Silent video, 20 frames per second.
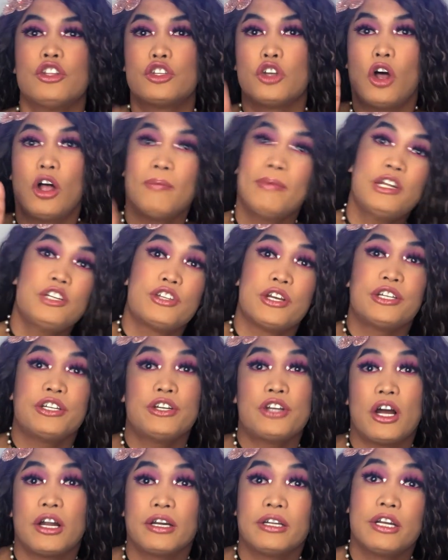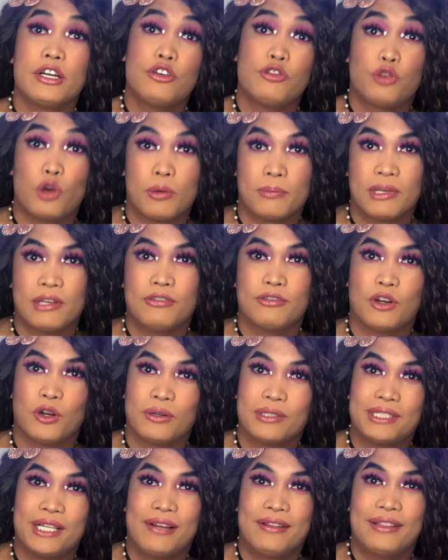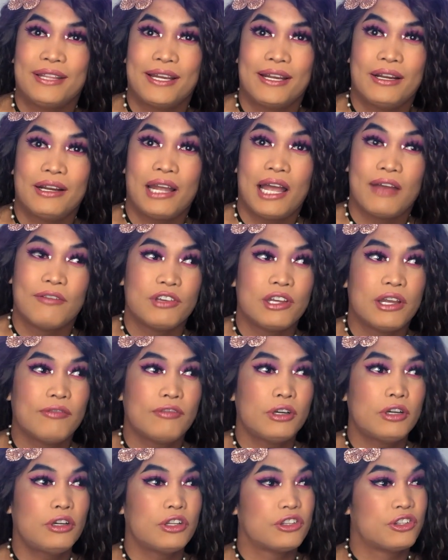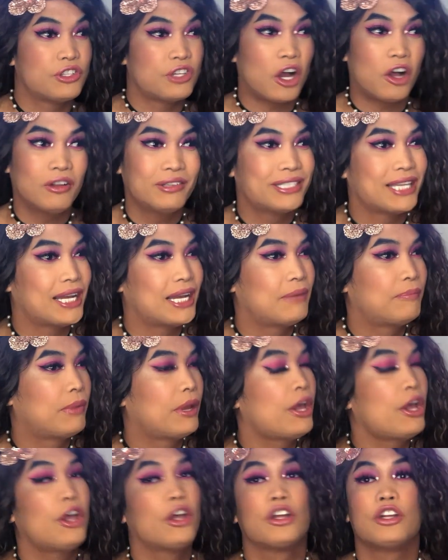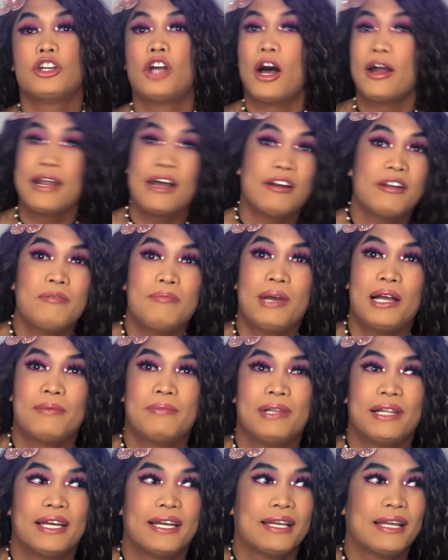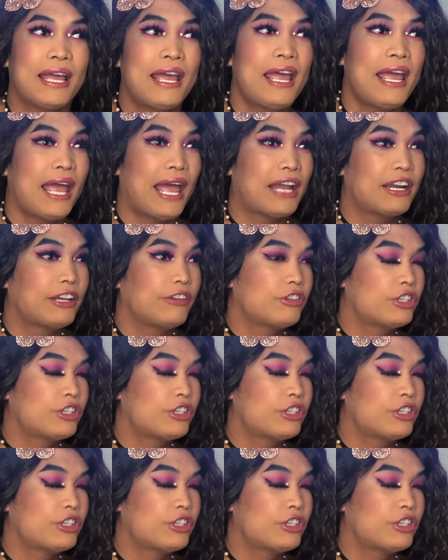To all my gender non-conforming folks out there, have you ever dolled up, gone out in public, and you've